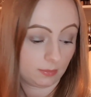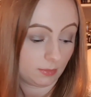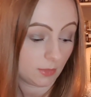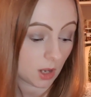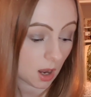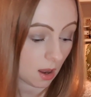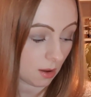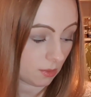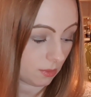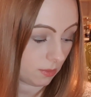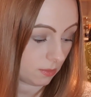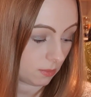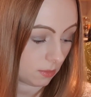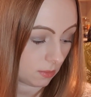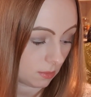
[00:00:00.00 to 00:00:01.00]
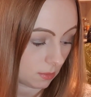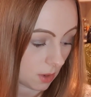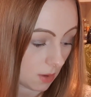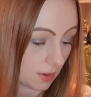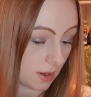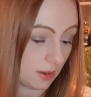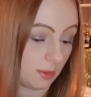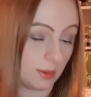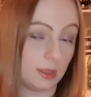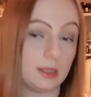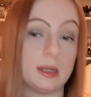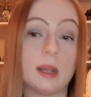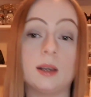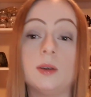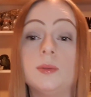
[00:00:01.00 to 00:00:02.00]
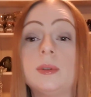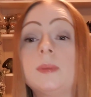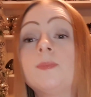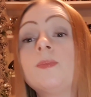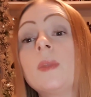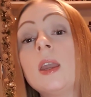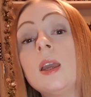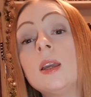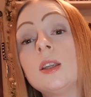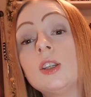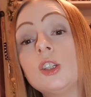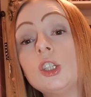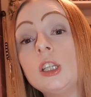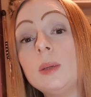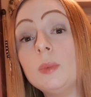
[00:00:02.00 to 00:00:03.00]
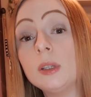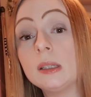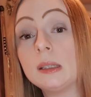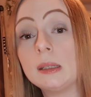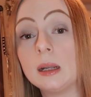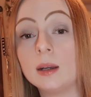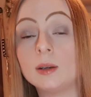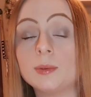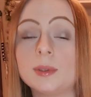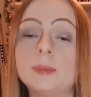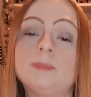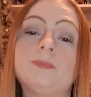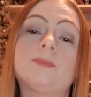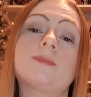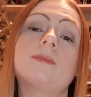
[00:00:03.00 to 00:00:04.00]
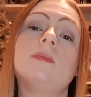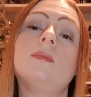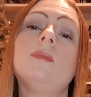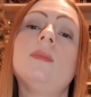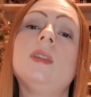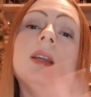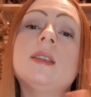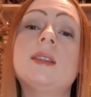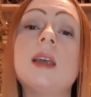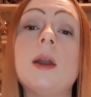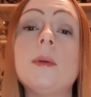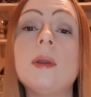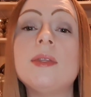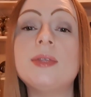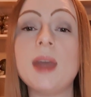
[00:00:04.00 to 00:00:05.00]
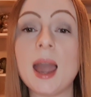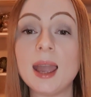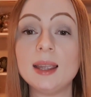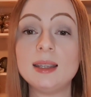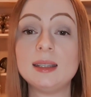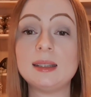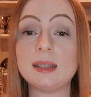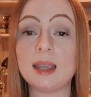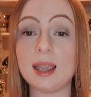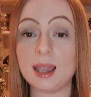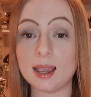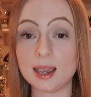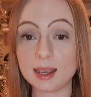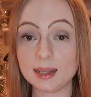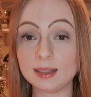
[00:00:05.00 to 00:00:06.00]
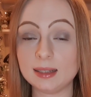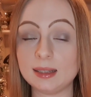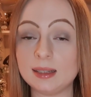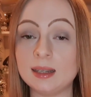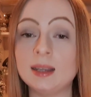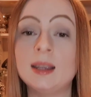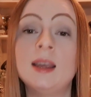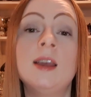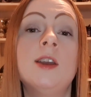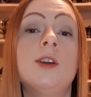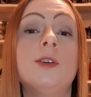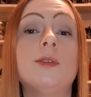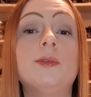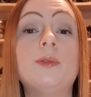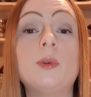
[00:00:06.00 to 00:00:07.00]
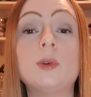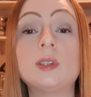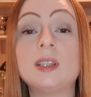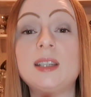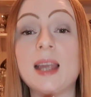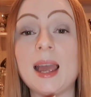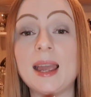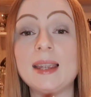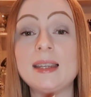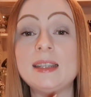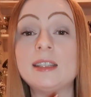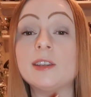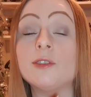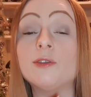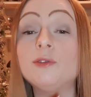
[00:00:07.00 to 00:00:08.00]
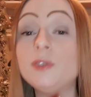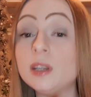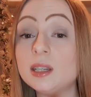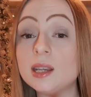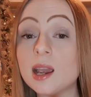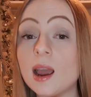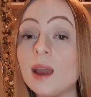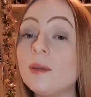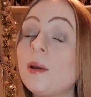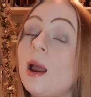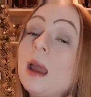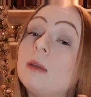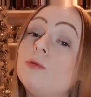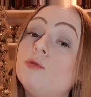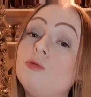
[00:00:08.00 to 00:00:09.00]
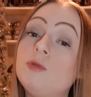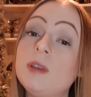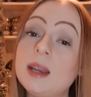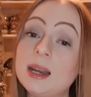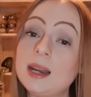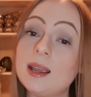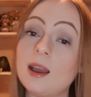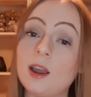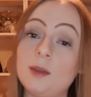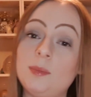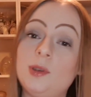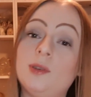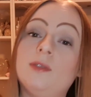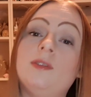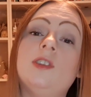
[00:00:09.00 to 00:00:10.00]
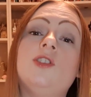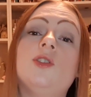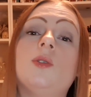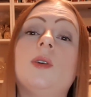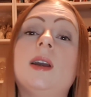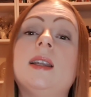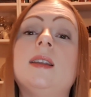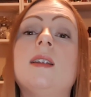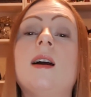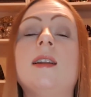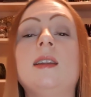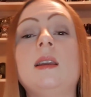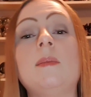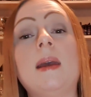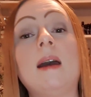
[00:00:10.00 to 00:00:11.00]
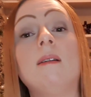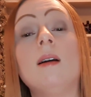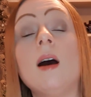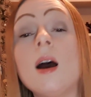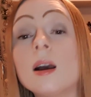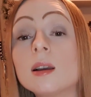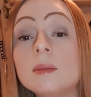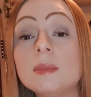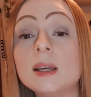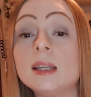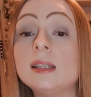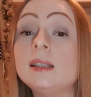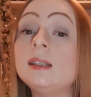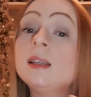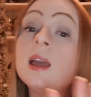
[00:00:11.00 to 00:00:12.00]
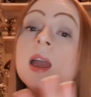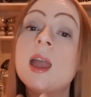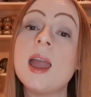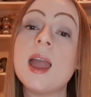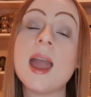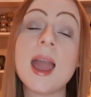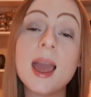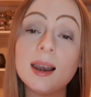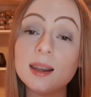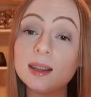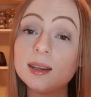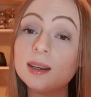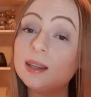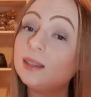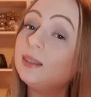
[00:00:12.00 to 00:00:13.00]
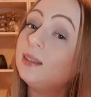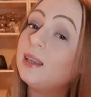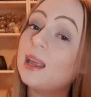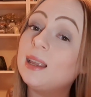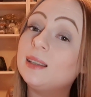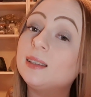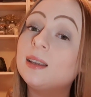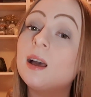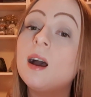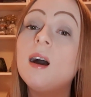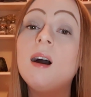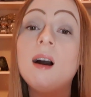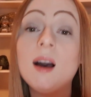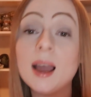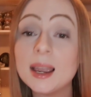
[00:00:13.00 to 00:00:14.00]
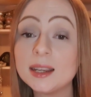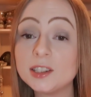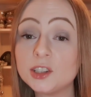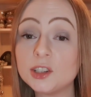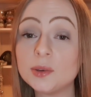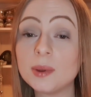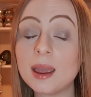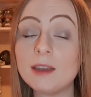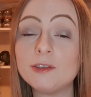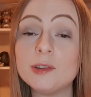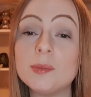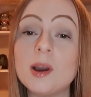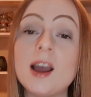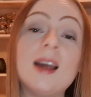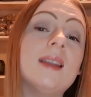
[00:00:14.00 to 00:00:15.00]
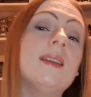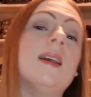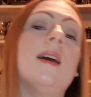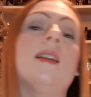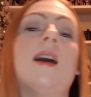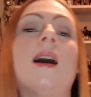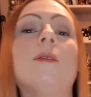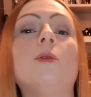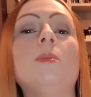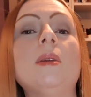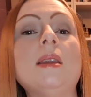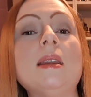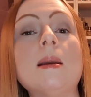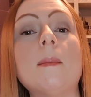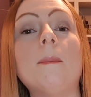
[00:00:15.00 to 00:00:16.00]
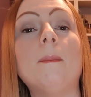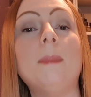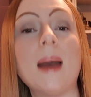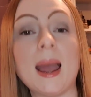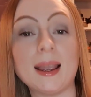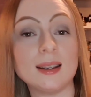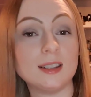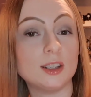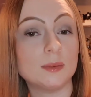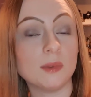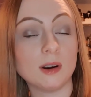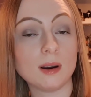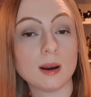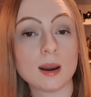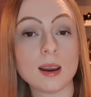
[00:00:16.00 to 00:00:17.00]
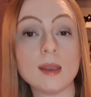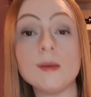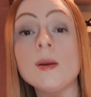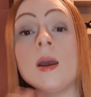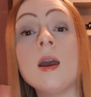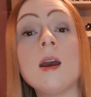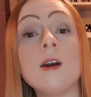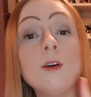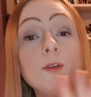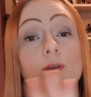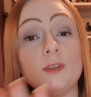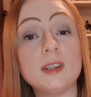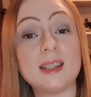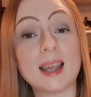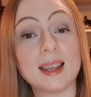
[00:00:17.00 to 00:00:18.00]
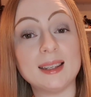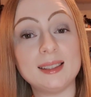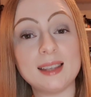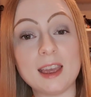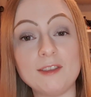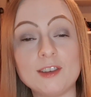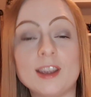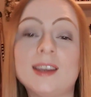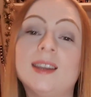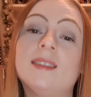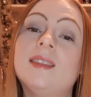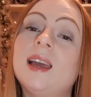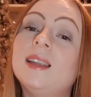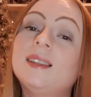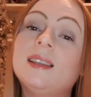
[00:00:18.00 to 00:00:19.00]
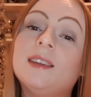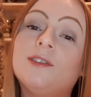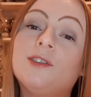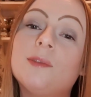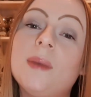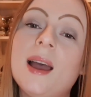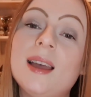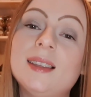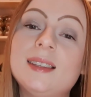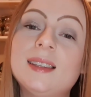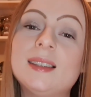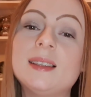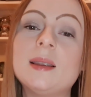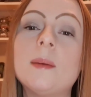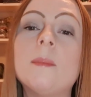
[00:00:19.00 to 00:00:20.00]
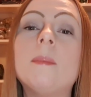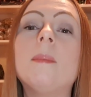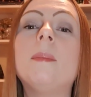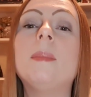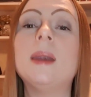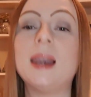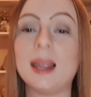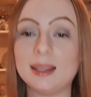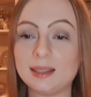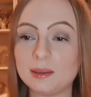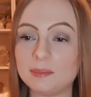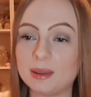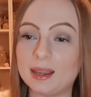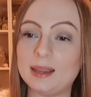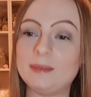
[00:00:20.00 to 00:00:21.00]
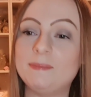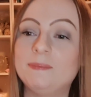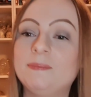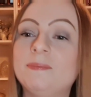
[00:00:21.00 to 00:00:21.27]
No? Oh, no, you want Snuggles. She wants Snuggles. So that is it for today's video. I really hope you have enjoyed learning about Herkimers. Ellen says hi to everyone, and I will be back tomorrow for day 7. That's it from us. Blessed be.